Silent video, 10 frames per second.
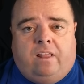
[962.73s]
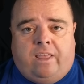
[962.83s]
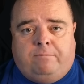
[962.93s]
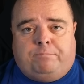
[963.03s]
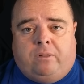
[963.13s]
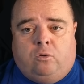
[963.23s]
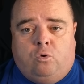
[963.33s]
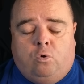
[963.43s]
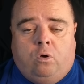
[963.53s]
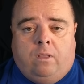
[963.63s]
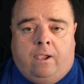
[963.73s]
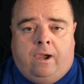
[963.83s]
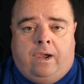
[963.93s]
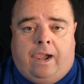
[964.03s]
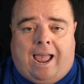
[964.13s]
the link below
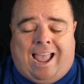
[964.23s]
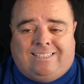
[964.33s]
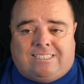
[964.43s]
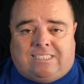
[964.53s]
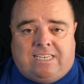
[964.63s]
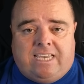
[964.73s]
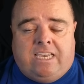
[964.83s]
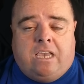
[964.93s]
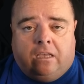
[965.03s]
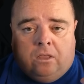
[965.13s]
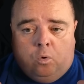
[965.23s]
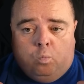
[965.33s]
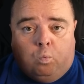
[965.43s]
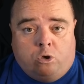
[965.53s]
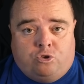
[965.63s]
and see
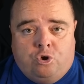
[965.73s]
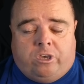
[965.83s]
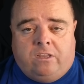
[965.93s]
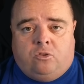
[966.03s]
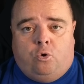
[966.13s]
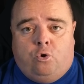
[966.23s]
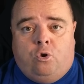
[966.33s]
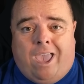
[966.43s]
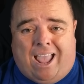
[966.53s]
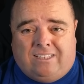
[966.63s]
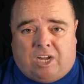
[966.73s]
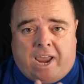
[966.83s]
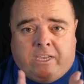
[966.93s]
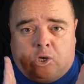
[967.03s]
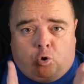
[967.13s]
what you can do and try
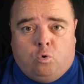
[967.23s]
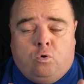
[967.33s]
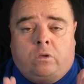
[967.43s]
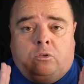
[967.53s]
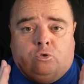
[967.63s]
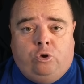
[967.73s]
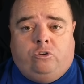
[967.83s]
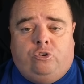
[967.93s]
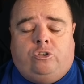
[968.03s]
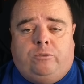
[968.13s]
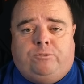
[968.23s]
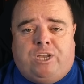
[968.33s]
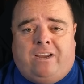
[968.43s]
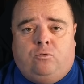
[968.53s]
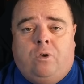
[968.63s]
and grow your YouTube
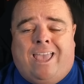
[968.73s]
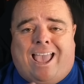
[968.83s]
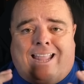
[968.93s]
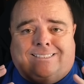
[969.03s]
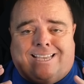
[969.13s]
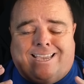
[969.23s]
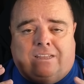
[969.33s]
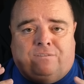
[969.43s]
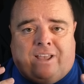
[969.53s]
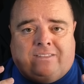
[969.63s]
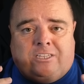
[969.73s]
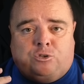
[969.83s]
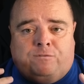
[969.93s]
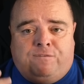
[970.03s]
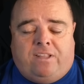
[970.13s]
channel and take advantage
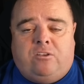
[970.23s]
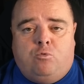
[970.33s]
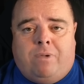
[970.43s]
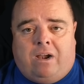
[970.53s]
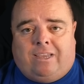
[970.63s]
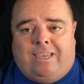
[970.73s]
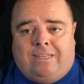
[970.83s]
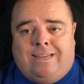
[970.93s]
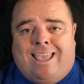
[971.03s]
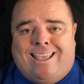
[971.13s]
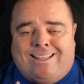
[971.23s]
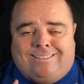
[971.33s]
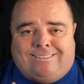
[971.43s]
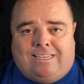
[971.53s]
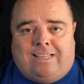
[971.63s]
of video marketing
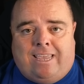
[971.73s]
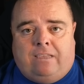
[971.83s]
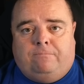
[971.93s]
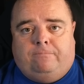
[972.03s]
today.